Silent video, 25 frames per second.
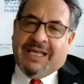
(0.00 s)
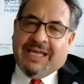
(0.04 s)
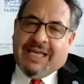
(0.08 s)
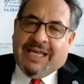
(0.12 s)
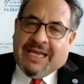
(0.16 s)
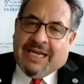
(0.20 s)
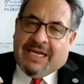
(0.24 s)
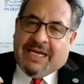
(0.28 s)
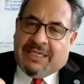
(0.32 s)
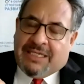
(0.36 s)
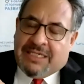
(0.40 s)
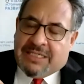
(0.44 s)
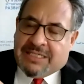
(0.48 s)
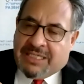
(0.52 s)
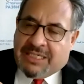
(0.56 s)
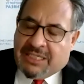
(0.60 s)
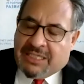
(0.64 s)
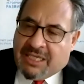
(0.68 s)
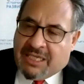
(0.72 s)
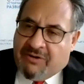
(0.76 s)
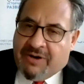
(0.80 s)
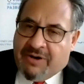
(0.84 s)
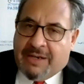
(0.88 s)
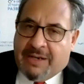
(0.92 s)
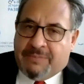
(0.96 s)
And this
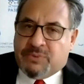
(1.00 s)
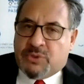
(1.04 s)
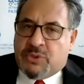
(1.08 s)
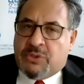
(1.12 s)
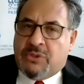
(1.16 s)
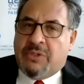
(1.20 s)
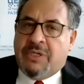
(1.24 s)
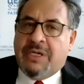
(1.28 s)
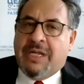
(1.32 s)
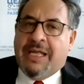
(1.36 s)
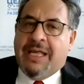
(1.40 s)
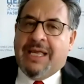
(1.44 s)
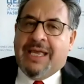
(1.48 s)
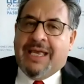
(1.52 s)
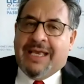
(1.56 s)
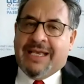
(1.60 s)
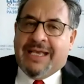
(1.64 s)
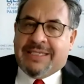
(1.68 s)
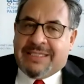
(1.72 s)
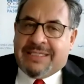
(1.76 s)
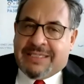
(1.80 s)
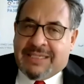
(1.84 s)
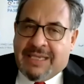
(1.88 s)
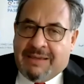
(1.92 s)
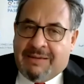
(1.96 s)
interruption
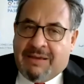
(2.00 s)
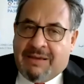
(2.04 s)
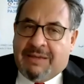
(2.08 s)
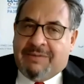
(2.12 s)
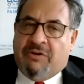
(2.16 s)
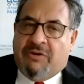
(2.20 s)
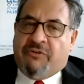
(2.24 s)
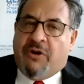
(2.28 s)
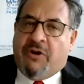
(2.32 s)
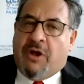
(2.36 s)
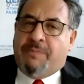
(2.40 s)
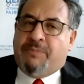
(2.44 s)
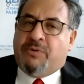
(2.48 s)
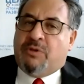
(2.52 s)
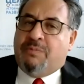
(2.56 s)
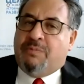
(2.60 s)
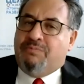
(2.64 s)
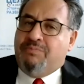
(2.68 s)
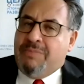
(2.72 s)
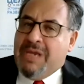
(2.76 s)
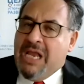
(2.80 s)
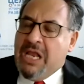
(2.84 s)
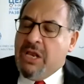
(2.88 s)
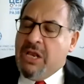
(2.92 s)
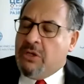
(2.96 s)
has robbed
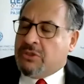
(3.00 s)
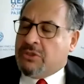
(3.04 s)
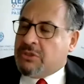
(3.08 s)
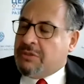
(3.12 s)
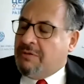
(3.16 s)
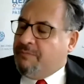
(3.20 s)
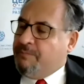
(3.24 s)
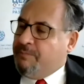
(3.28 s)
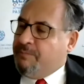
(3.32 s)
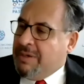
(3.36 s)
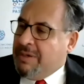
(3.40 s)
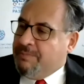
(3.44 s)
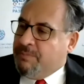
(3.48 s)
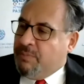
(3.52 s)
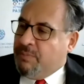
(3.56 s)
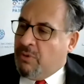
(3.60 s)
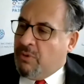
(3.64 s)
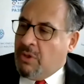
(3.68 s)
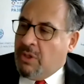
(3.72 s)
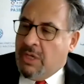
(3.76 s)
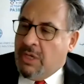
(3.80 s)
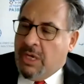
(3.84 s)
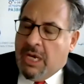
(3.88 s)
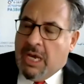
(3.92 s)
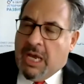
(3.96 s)
millions of people
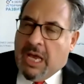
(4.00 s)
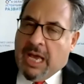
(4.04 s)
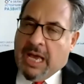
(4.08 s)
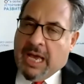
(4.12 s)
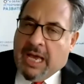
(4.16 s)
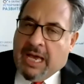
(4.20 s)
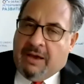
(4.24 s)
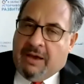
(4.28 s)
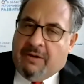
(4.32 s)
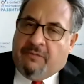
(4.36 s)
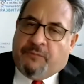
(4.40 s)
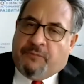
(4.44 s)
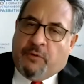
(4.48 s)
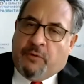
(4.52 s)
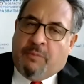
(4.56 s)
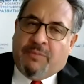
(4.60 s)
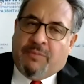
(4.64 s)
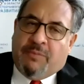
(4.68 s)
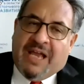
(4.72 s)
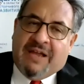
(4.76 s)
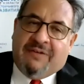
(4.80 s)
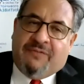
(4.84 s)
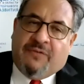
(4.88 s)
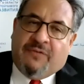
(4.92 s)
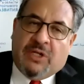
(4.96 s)
from
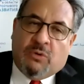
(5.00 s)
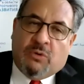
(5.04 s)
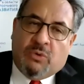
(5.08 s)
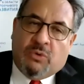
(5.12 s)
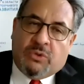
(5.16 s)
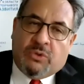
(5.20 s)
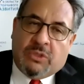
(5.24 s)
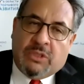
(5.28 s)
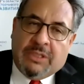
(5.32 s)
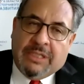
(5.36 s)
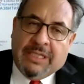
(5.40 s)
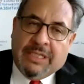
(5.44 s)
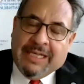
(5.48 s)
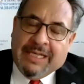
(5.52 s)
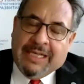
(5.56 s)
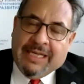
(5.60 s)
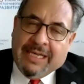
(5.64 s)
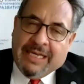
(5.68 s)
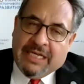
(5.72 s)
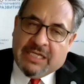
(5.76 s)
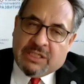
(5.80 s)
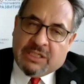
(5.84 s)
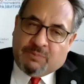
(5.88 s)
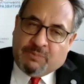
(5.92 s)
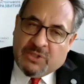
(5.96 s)
livelihood.
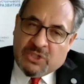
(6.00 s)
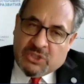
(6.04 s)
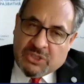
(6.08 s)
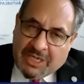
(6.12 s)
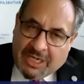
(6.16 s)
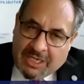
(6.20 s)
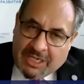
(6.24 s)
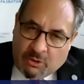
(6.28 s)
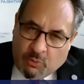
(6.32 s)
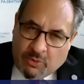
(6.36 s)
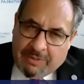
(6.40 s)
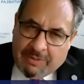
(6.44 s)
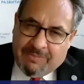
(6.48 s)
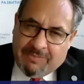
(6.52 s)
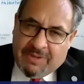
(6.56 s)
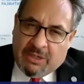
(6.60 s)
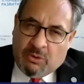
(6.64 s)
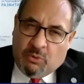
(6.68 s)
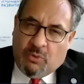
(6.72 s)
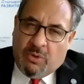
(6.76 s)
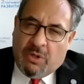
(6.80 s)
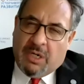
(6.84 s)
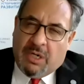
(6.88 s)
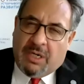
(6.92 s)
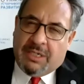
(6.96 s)
Especially women
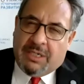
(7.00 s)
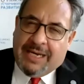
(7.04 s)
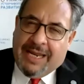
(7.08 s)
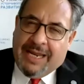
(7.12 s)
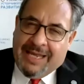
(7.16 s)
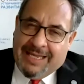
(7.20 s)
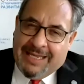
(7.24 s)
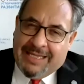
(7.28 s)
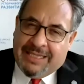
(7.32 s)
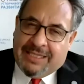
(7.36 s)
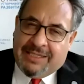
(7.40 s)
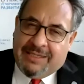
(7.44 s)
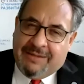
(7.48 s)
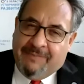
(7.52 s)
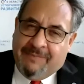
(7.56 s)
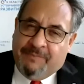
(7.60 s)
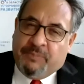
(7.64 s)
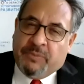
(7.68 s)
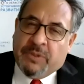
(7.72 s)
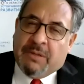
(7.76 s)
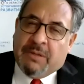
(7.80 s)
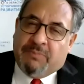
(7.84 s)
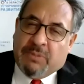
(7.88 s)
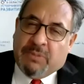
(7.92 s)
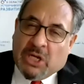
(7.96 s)
were hit
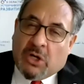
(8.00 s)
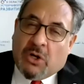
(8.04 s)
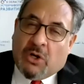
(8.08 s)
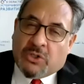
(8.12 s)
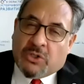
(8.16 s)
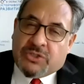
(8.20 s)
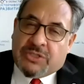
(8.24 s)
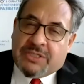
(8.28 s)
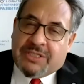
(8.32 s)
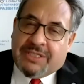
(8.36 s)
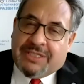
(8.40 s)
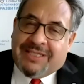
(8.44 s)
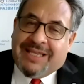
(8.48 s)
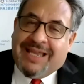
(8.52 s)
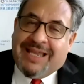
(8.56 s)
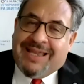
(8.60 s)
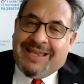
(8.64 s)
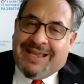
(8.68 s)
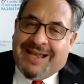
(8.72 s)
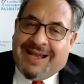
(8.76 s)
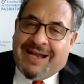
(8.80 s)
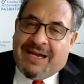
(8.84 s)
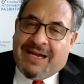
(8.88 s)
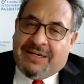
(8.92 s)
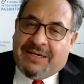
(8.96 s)
because they
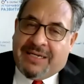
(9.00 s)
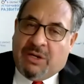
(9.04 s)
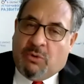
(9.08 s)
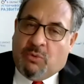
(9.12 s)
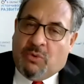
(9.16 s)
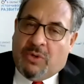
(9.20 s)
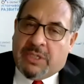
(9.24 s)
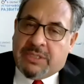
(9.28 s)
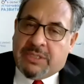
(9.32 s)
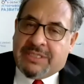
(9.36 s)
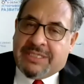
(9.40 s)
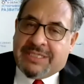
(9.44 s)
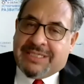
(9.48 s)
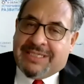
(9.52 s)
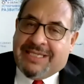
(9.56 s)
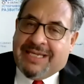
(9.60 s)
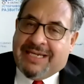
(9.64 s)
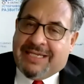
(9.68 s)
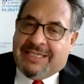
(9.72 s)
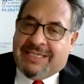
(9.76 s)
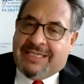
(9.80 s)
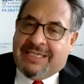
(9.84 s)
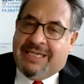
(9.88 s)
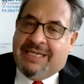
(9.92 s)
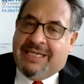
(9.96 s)
are the ones
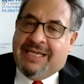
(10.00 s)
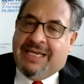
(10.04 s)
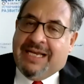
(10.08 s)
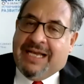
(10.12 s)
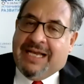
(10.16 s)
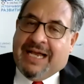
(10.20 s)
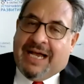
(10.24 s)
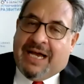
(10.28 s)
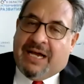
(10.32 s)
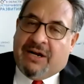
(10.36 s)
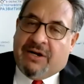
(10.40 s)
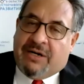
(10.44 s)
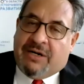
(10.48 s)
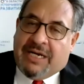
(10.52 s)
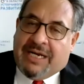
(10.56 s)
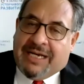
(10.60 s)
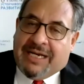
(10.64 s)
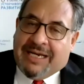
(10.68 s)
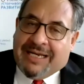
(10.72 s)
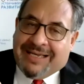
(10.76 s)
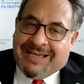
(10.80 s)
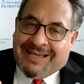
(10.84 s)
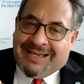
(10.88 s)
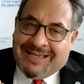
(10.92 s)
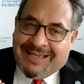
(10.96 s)
that
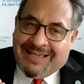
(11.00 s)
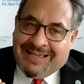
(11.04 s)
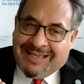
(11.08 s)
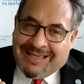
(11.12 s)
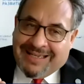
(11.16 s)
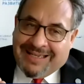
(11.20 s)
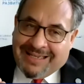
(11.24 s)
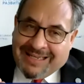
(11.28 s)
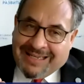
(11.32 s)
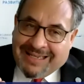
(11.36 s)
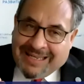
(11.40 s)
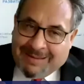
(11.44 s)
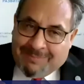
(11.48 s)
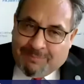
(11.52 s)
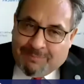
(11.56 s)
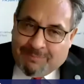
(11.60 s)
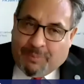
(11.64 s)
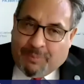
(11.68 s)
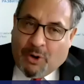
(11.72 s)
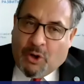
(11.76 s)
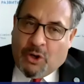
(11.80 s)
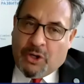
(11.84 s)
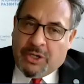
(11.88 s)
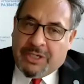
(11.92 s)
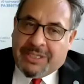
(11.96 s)
are
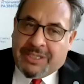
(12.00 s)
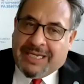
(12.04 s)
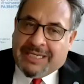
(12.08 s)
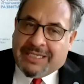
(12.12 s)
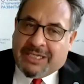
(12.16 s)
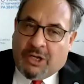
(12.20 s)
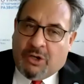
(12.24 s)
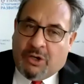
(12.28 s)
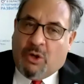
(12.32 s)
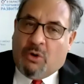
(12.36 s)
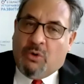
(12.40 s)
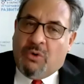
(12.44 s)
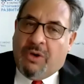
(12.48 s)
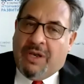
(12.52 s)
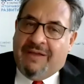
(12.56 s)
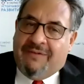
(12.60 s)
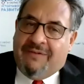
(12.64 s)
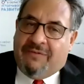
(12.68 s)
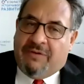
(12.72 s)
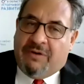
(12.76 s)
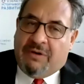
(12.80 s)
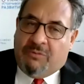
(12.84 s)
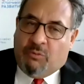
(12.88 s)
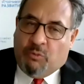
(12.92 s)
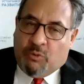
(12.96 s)
employed at low
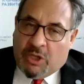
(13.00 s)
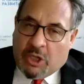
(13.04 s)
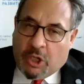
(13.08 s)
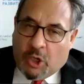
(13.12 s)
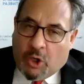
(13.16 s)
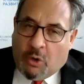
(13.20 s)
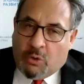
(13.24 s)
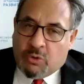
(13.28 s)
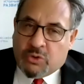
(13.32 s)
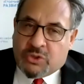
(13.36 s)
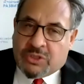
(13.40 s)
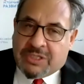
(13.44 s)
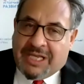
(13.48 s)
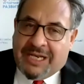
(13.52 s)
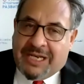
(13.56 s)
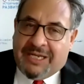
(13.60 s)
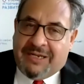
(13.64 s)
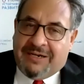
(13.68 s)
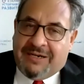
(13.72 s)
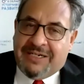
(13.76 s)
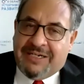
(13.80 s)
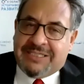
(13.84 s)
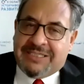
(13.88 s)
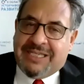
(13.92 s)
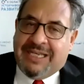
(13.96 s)
level with low
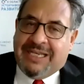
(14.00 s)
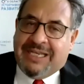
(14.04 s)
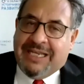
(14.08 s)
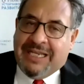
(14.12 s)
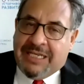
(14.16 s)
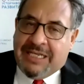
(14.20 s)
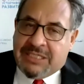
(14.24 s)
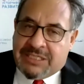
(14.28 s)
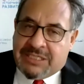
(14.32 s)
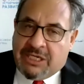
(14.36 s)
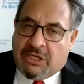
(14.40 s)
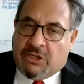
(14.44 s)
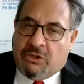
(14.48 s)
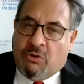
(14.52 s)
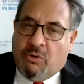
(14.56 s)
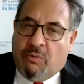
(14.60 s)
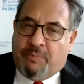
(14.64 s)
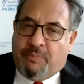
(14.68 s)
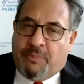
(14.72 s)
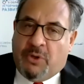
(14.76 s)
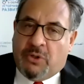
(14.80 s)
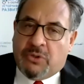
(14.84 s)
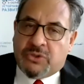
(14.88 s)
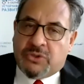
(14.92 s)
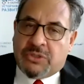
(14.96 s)
salaries, insecure
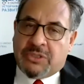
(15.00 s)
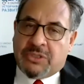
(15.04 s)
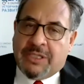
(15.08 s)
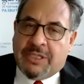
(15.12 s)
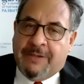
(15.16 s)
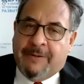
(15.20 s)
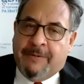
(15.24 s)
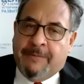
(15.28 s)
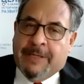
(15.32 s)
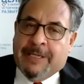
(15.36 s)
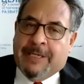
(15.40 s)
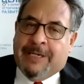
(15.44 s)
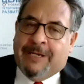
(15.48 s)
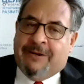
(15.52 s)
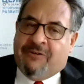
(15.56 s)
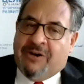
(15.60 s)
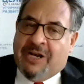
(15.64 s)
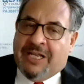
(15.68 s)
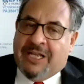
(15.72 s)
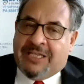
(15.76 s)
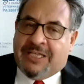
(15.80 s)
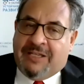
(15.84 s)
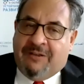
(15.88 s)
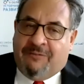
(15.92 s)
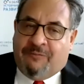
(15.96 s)
posts
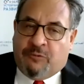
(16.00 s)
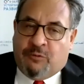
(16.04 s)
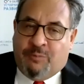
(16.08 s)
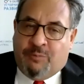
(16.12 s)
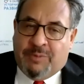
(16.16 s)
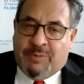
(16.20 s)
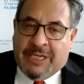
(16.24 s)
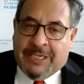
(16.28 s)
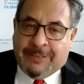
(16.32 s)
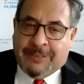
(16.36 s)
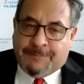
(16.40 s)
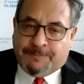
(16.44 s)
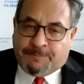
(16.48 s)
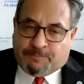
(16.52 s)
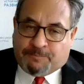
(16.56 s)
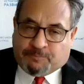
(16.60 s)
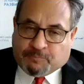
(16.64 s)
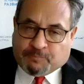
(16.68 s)
relative to men.